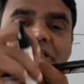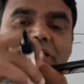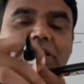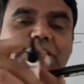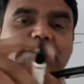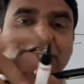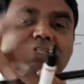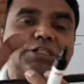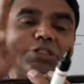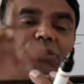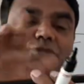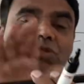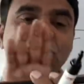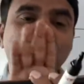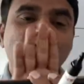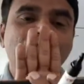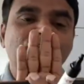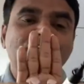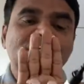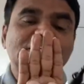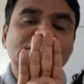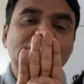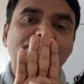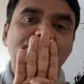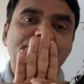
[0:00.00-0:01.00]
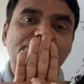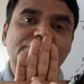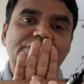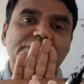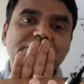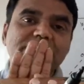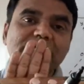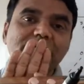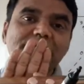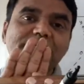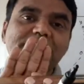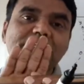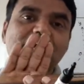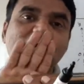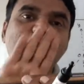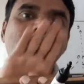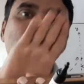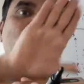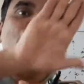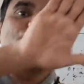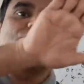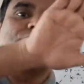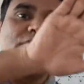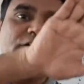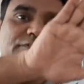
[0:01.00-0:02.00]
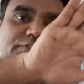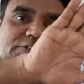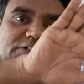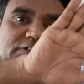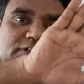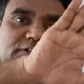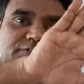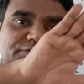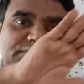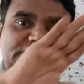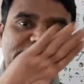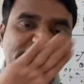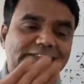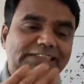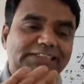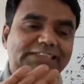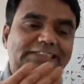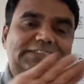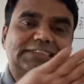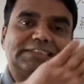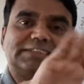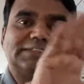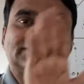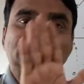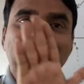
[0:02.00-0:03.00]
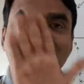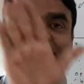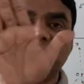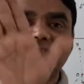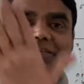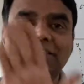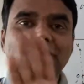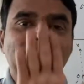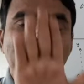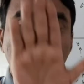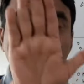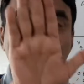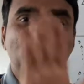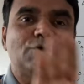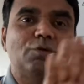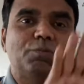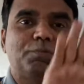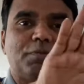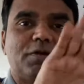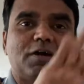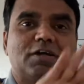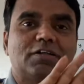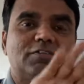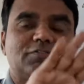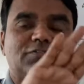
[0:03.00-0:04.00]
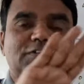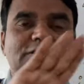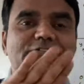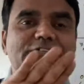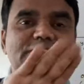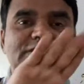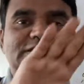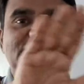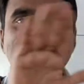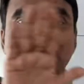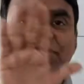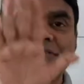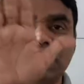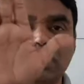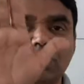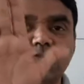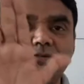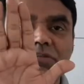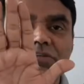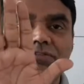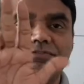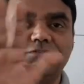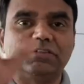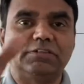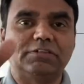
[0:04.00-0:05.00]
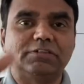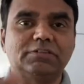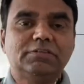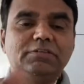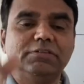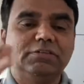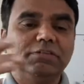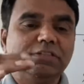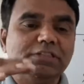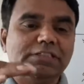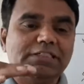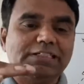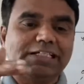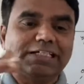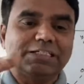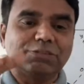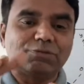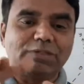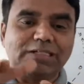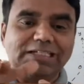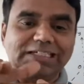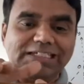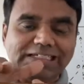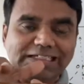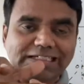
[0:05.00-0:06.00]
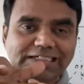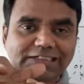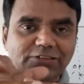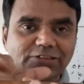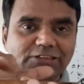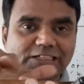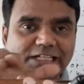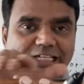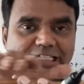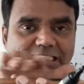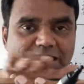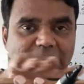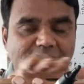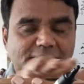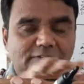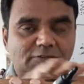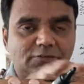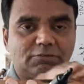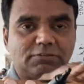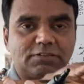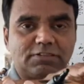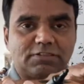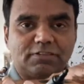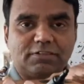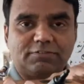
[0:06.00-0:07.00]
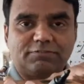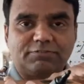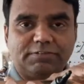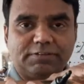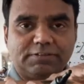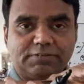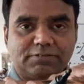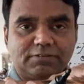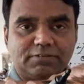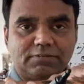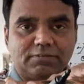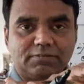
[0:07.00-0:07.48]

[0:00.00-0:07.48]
There is no flux which is coming out of the surface. There is no part of flux which is coming out of it. It's only grazing through the surface.